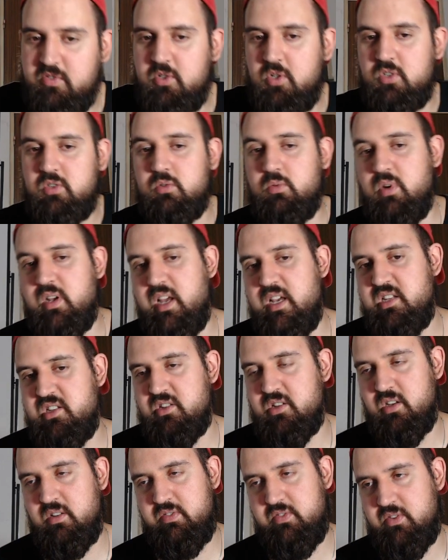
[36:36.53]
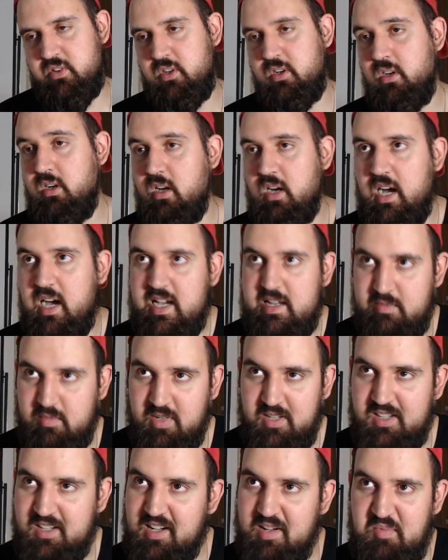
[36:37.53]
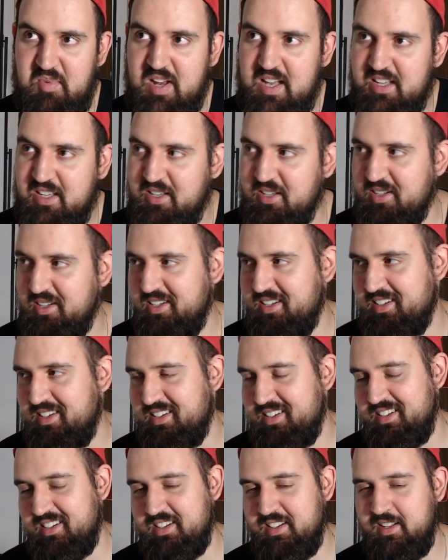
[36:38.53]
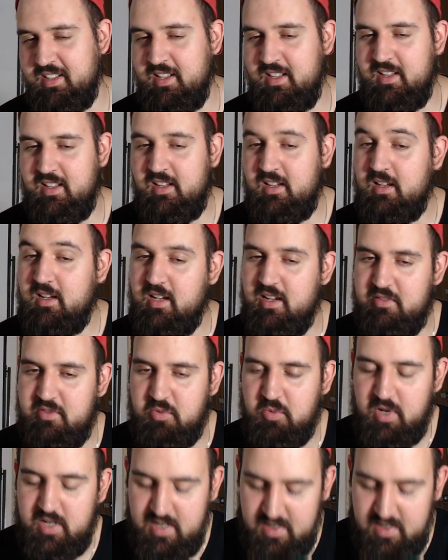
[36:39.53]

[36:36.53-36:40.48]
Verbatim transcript: course when i suffer i i'm like uh, everyone